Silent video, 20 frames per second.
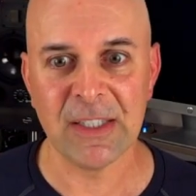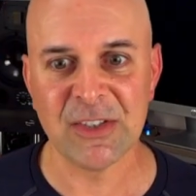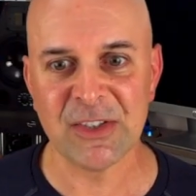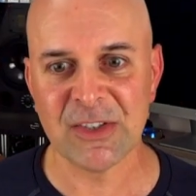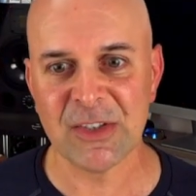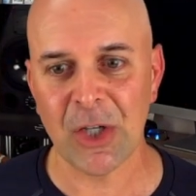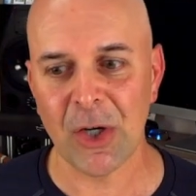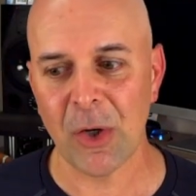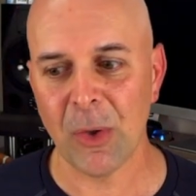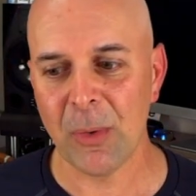
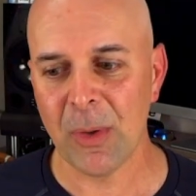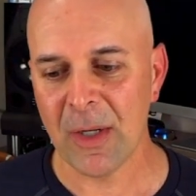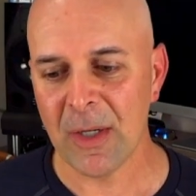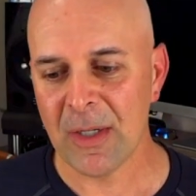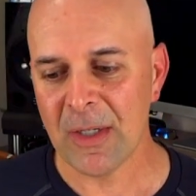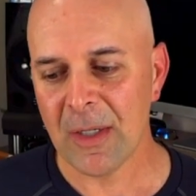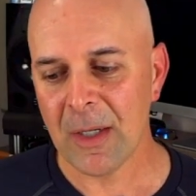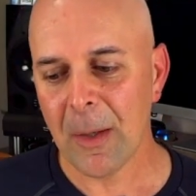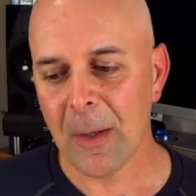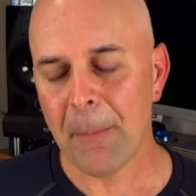So
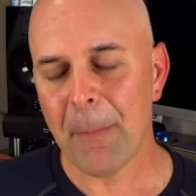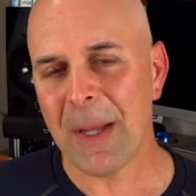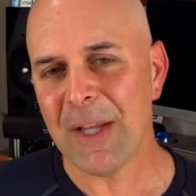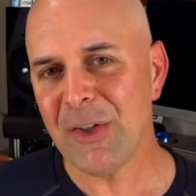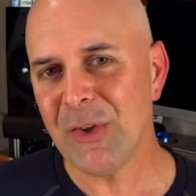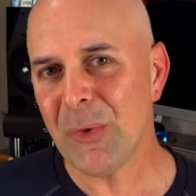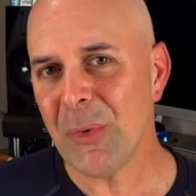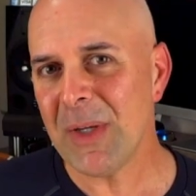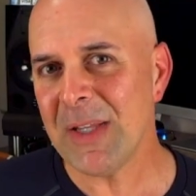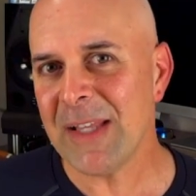by
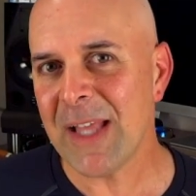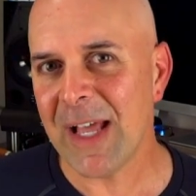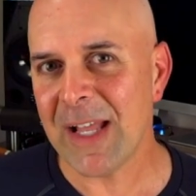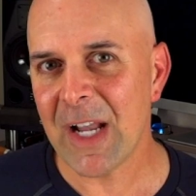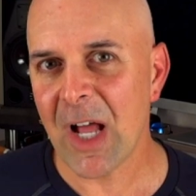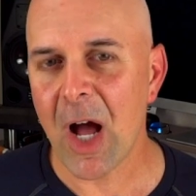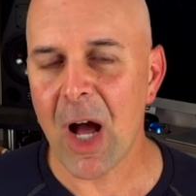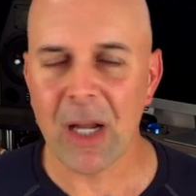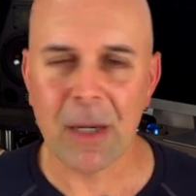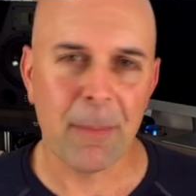doing
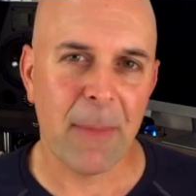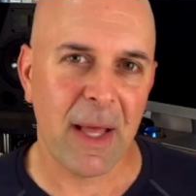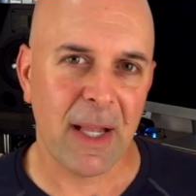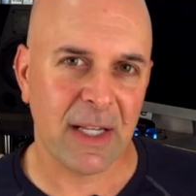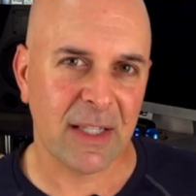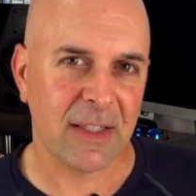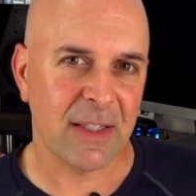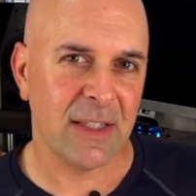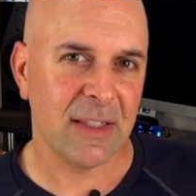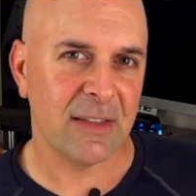that
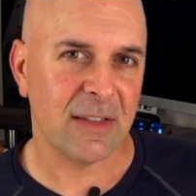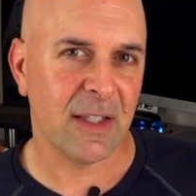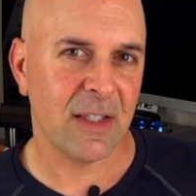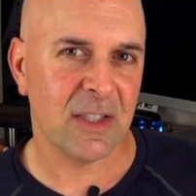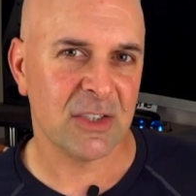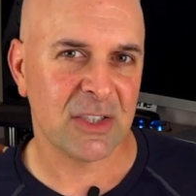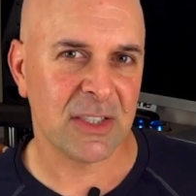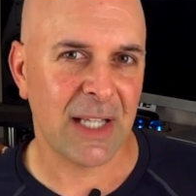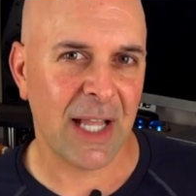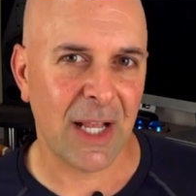automatic
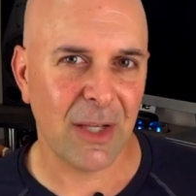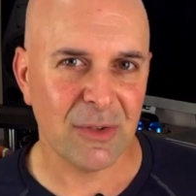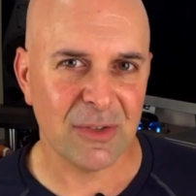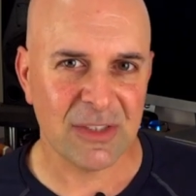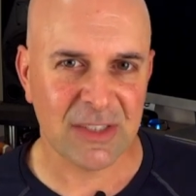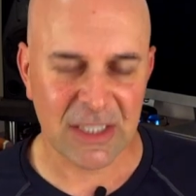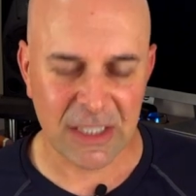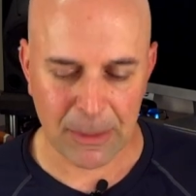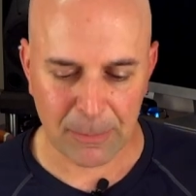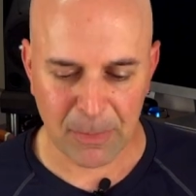intelligent
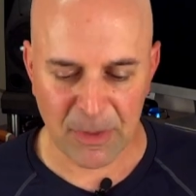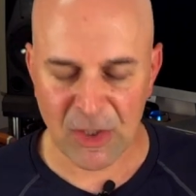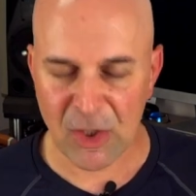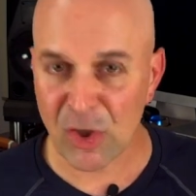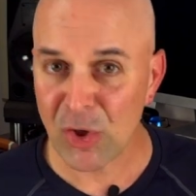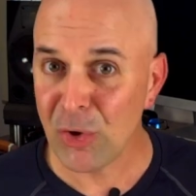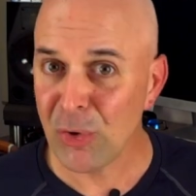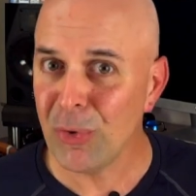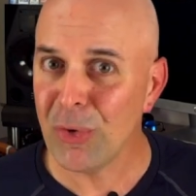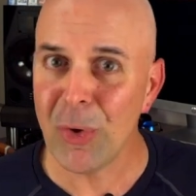
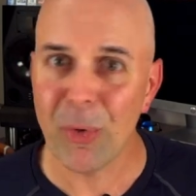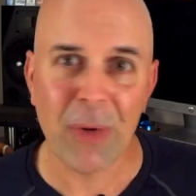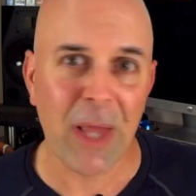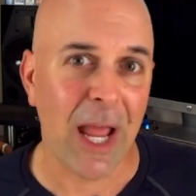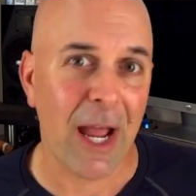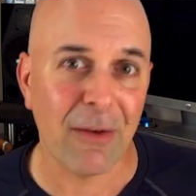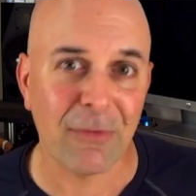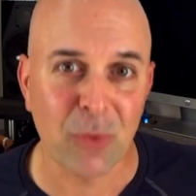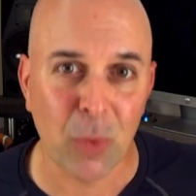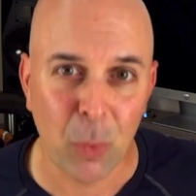housekeeping, you don't
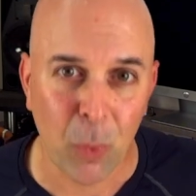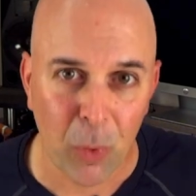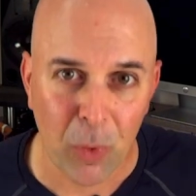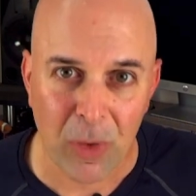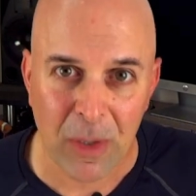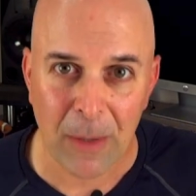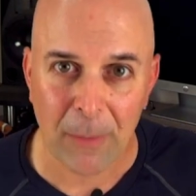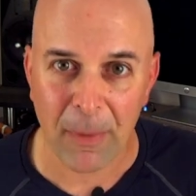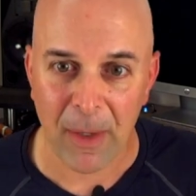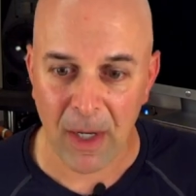have to
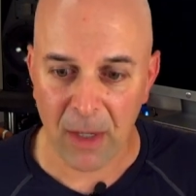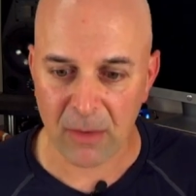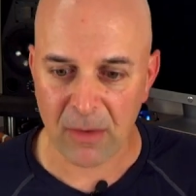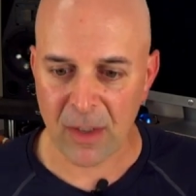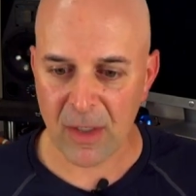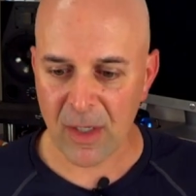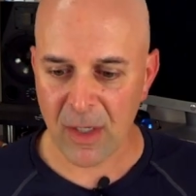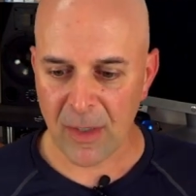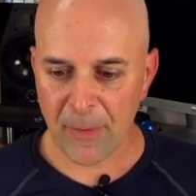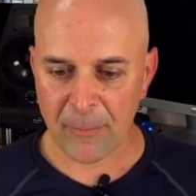worry about
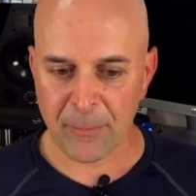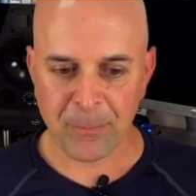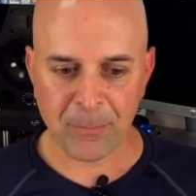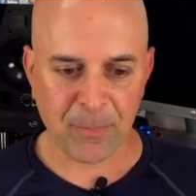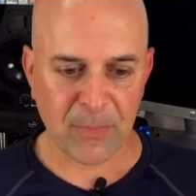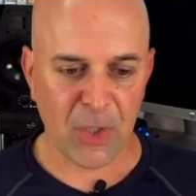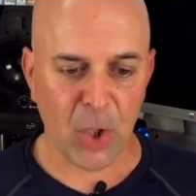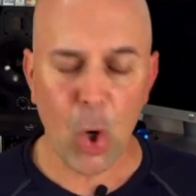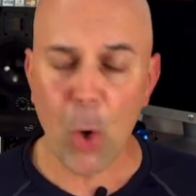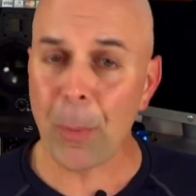
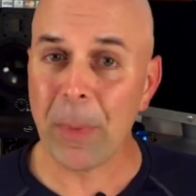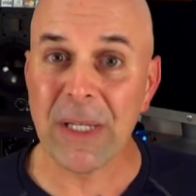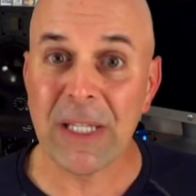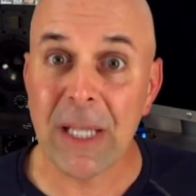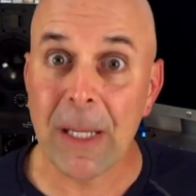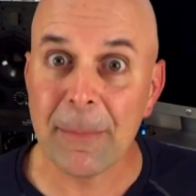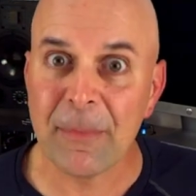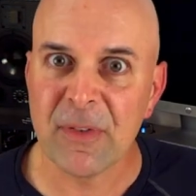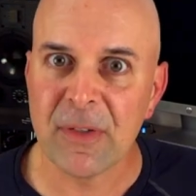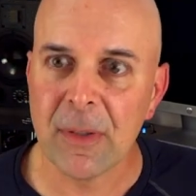
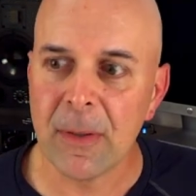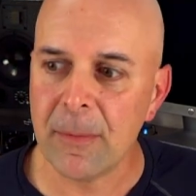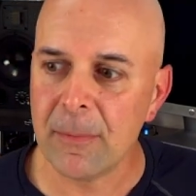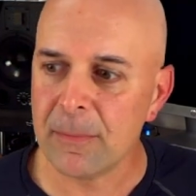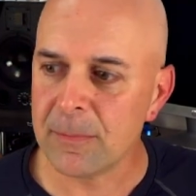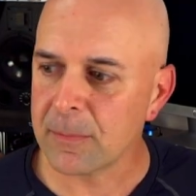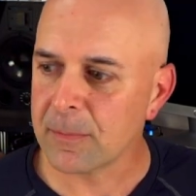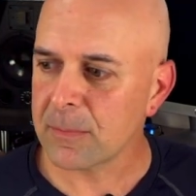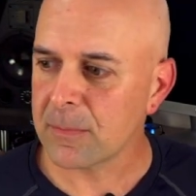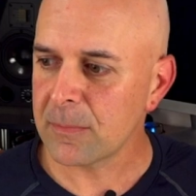opening up
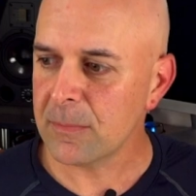some